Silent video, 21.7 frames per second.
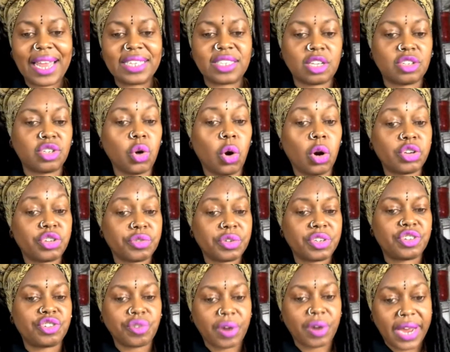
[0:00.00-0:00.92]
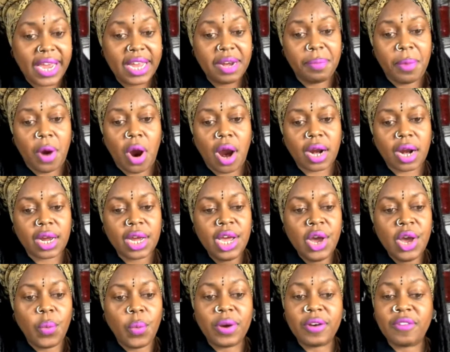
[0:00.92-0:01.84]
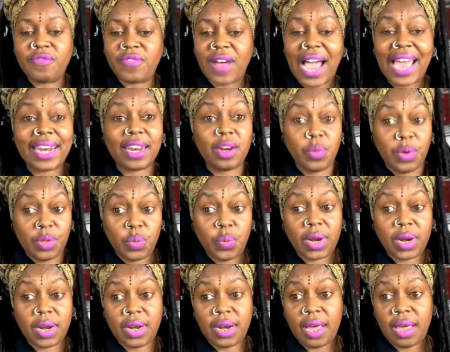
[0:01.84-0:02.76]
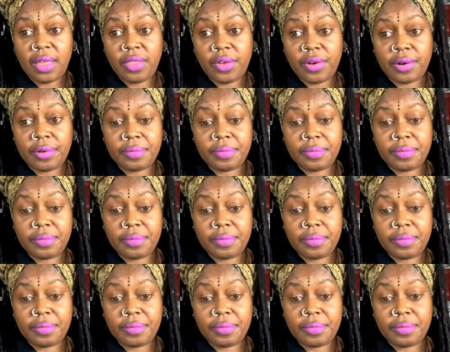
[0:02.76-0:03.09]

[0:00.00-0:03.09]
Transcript: as a torturous trademark when fighting with one another.